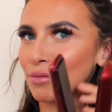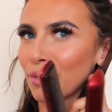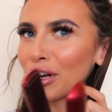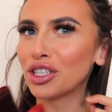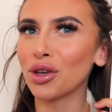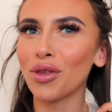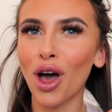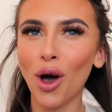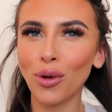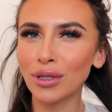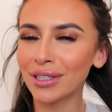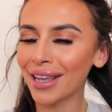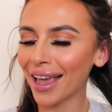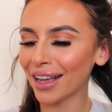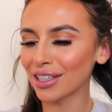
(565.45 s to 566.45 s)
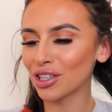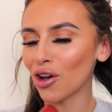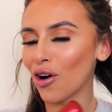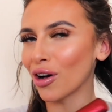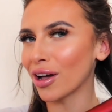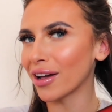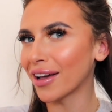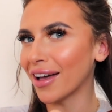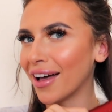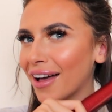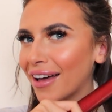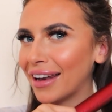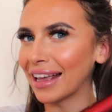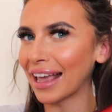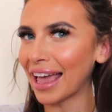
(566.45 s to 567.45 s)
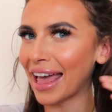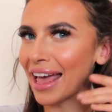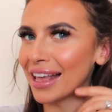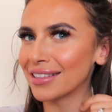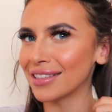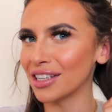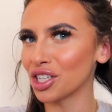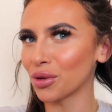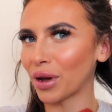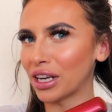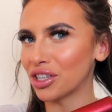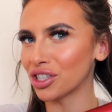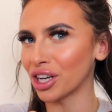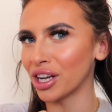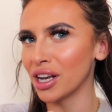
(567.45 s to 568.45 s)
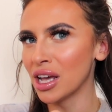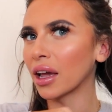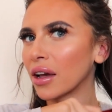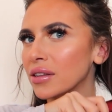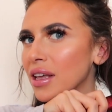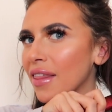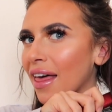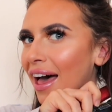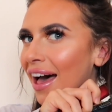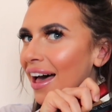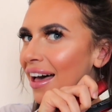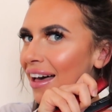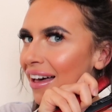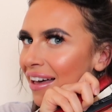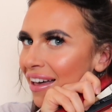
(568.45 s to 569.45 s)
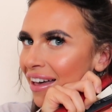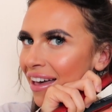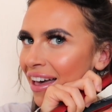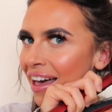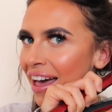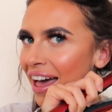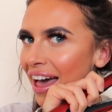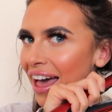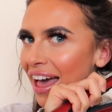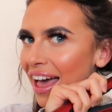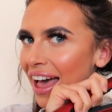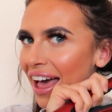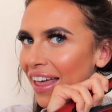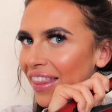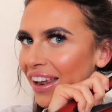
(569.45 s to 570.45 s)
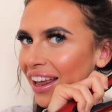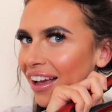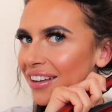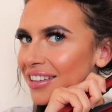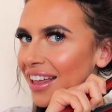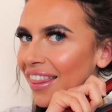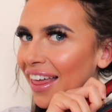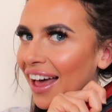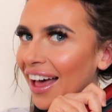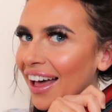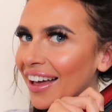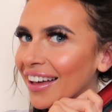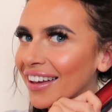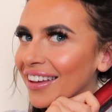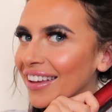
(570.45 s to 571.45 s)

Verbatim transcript: I'm going to do the whole TikTok curling hair situation. It goes like that. And then it goes like that.